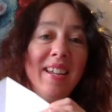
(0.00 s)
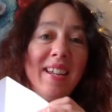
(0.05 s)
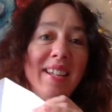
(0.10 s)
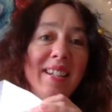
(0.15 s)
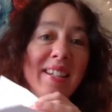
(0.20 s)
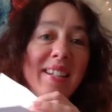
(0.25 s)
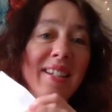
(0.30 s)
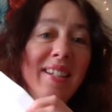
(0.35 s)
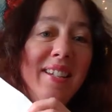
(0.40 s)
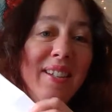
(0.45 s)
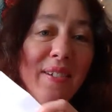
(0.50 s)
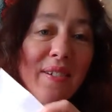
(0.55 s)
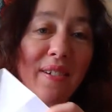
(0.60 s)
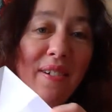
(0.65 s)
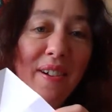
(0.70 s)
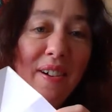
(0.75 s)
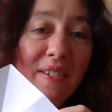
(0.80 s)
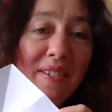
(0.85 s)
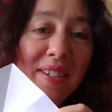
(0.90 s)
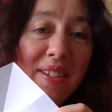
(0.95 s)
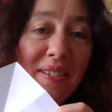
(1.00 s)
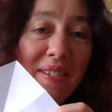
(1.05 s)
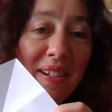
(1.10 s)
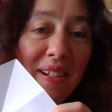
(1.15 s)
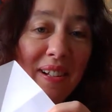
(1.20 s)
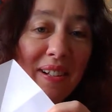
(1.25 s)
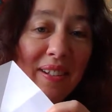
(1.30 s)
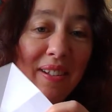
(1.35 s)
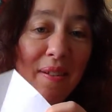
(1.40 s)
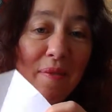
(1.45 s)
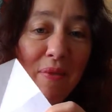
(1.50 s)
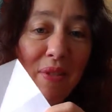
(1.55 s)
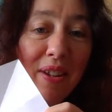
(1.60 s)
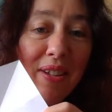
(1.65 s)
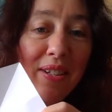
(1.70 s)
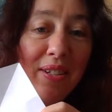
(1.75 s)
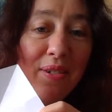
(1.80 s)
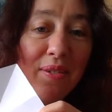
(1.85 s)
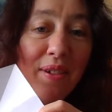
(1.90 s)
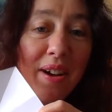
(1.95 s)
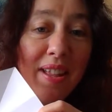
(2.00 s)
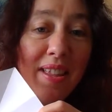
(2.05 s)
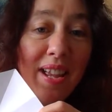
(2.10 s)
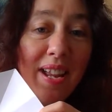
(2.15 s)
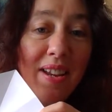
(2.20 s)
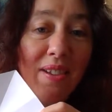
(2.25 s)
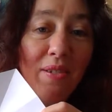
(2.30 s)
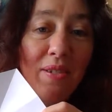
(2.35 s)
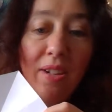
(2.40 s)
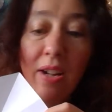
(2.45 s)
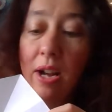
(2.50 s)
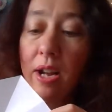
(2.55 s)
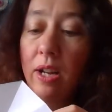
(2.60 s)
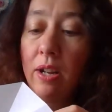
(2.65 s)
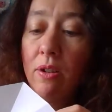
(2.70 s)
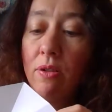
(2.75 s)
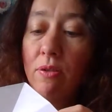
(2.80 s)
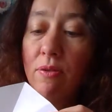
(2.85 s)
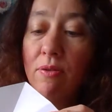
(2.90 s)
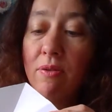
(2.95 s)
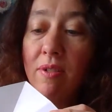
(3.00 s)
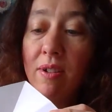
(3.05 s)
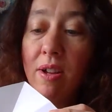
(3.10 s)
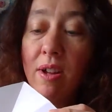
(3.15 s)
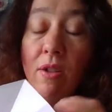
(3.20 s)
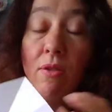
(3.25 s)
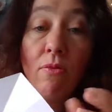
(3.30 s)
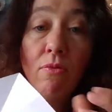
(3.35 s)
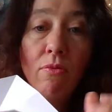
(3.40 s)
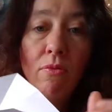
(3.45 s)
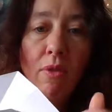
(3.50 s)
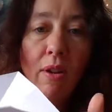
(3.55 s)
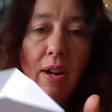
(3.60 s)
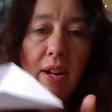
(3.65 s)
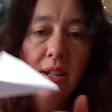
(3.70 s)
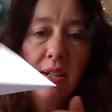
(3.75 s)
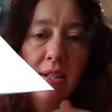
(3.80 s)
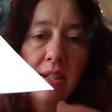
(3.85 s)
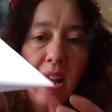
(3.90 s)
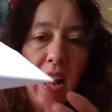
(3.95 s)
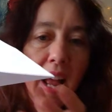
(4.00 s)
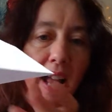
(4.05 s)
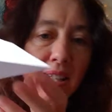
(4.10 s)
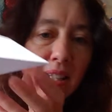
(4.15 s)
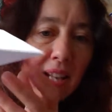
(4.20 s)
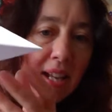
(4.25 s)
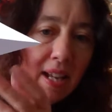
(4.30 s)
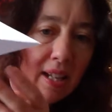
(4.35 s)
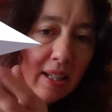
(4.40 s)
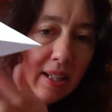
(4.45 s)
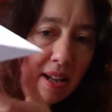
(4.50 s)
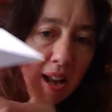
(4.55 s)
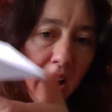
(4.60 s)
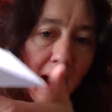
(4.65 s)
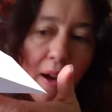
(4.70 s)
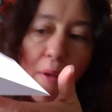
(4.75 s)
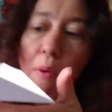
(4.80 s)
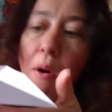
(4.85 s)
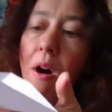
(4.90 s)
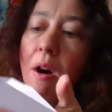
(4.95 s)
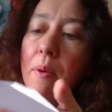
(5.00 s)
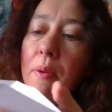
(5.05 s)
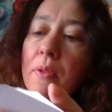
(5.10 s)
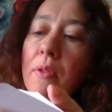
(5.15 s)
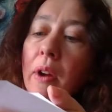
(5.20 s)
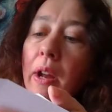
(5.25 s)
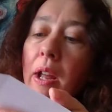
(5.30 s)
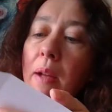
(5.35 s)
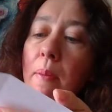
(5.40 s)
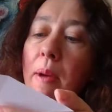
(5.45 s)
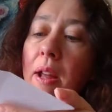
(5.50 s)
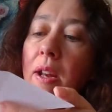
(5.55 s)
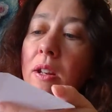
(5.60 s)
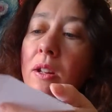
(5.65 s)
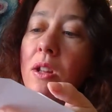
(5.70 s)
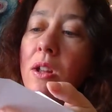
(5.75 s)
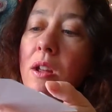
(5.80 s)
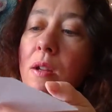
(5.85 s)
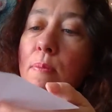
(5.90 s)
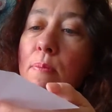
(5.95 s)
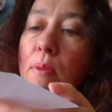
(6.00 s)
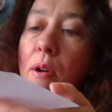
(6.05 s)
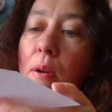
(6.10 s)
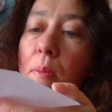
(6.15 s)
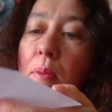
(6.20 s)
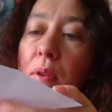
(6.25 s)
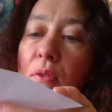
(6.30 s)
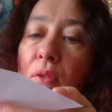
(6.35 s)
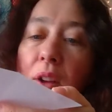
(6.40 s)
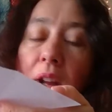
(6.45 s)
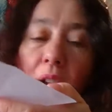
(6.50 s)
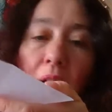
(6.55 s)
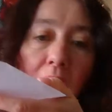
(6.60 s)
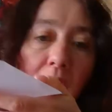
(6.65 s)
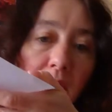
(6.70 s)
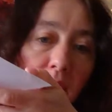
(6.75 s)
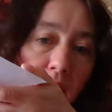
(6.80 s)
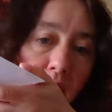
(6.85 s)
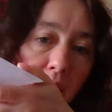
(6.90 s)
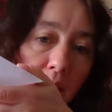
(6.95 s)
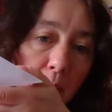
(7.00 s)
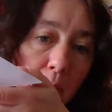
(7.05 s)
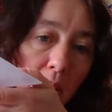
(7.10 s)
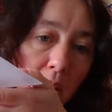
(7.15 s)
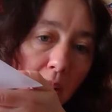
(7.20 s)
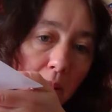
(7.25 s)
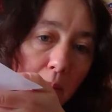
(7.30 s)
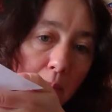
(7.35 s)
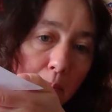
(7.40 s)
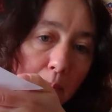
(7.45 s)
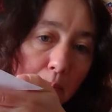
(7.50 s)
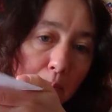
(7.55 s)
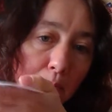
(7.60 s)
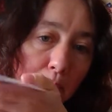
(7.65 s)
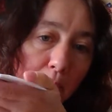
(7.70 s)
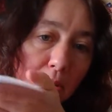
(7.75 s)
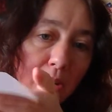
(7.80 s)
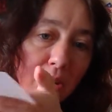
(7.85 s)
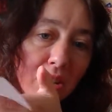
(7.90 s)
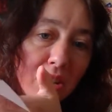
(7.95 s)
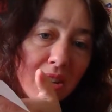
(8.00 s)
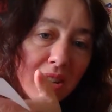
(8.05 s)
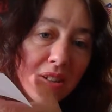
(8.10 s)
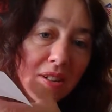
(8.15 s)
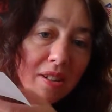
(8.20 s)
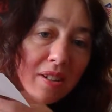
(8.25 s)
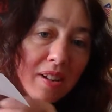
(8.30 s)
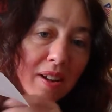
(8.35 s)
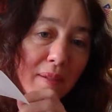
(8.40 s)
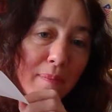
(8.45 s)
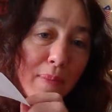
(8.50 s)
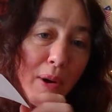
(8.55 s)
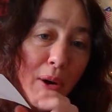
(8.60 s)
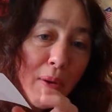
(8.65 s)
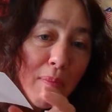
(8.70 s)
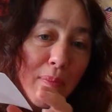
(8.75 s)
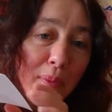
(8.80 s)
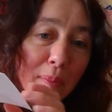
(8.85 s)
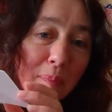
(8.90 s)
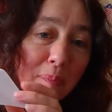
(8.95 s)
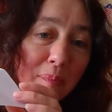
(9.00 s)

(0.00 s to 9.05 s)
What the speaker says: did your horizontal and vertical, and then your diagonal. Right, so as it is now, I would recommend that you pop your finger underneath the middle, push, pop,